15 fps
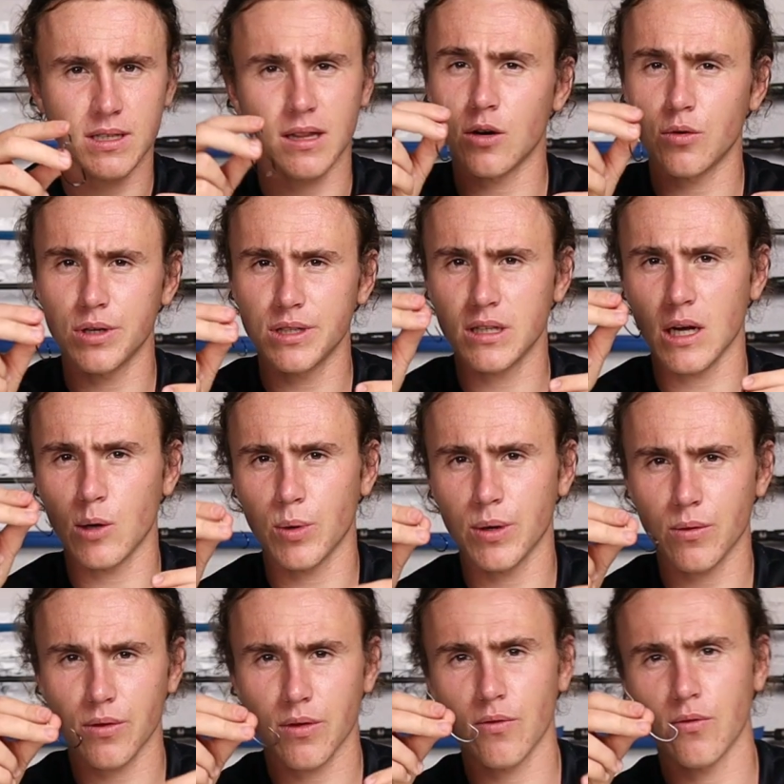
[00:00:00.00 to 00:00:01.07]
And the reason I went
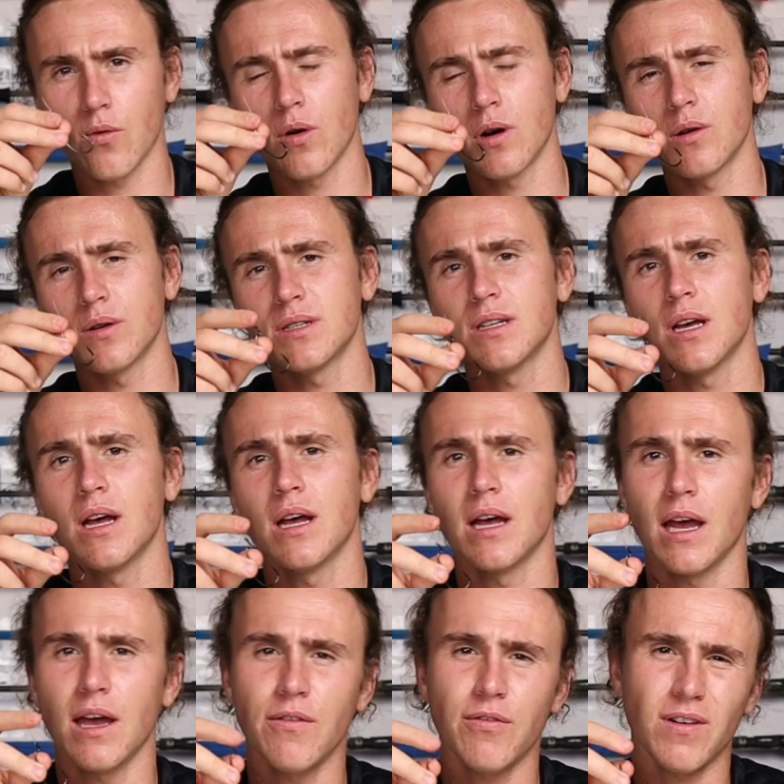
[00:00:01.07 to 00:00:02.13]
with the 4.0 is
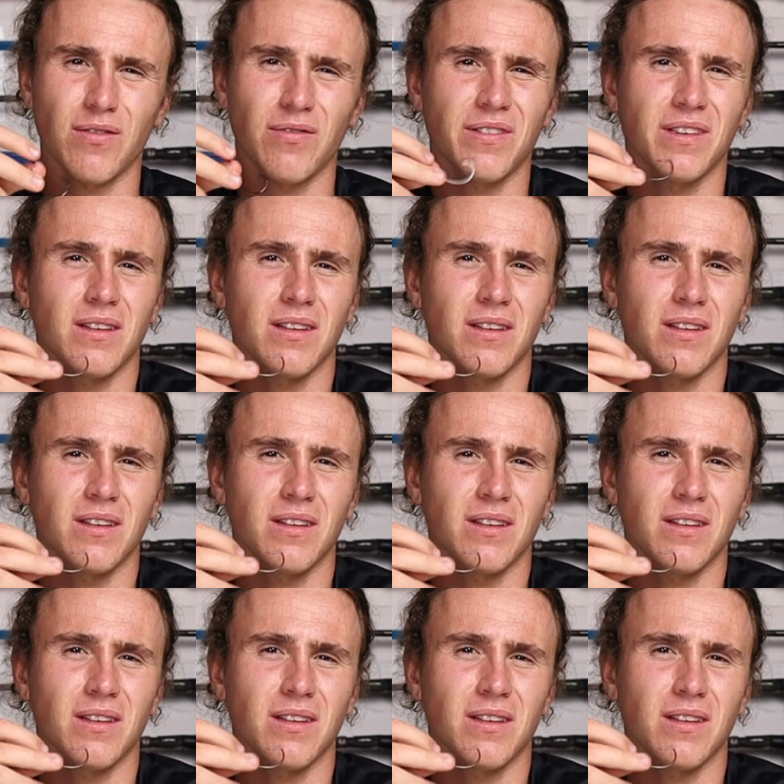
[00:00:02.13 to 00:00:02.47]
if I